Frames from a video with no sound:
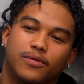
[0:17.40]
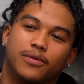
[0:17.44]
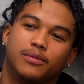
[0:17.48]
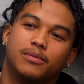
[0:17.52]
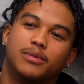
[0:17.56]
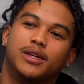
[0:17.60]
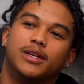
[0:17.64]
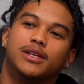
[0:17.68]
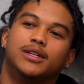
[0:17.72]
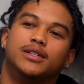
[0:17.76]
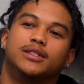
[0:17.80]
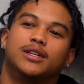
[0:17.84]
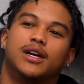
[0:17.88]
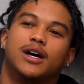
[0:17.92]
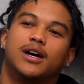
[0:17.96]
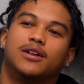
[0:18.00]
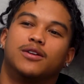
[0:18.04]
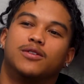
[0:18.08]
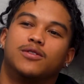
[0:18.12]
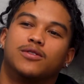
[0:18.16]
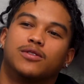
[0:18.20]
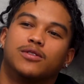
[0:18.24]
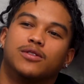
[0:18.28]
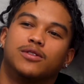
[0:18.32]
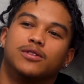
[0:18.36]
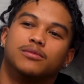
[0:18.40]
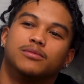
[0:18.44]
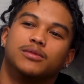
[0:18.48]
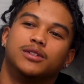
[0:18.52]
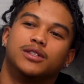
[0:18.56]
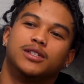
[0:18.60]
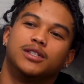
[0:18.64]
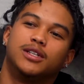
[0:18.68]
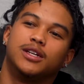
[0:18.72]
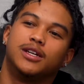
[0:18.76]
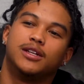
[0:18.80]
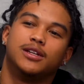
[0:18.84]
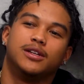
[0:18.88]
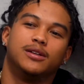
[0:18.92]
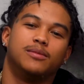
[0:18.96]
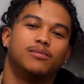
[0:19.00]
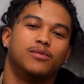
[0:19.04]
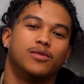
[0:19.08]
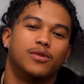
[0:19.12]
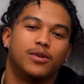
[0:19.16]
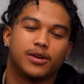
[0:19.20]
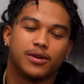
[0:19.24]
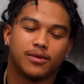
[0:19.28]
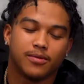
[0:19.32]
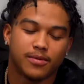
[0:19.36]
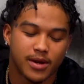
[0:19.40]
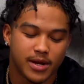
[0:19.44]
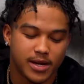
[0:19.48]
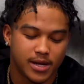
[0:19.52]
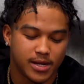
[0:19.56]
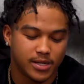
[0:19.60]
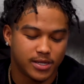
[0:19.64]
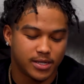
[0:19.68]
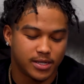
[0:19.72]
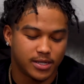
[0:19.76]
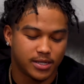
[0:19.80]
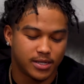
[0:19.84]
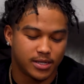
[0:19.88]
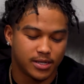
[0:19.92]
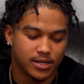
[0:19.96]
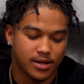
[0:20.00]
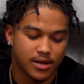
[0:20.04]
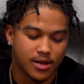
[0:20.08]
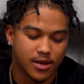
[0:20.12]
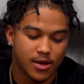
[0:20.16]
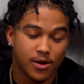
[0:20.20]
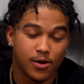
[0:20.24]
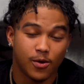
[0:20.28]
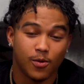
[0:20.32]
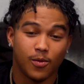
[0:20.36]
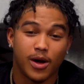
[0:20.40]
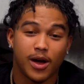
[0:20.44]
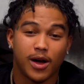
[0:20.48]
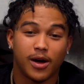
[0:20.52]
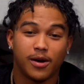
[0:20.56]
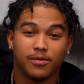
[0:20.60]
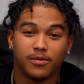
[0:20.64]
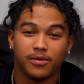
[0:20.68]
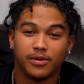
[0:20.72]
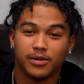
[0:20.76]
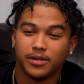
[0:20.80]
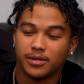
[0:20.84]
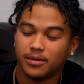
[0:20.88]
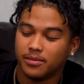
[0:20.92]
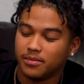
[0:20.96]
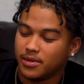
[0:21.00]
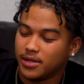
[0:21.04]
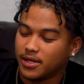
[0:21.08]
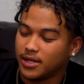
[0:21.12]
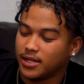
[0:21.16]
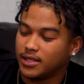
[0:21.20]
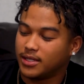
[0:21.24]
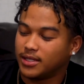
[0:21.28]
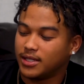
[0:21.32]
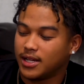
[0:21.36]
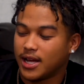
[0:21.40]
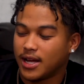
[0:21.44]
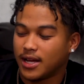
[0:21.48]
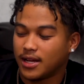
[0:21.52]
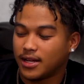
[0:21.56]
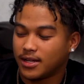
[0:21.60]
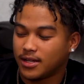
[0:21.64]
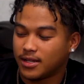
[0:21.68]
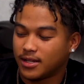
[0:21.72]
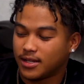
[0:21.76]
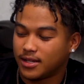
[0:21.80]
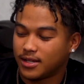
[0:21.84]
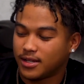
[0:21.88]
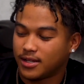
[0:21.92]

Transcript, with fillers: From the east side of Oklahoma City, born and raised. Wildwood to be exact.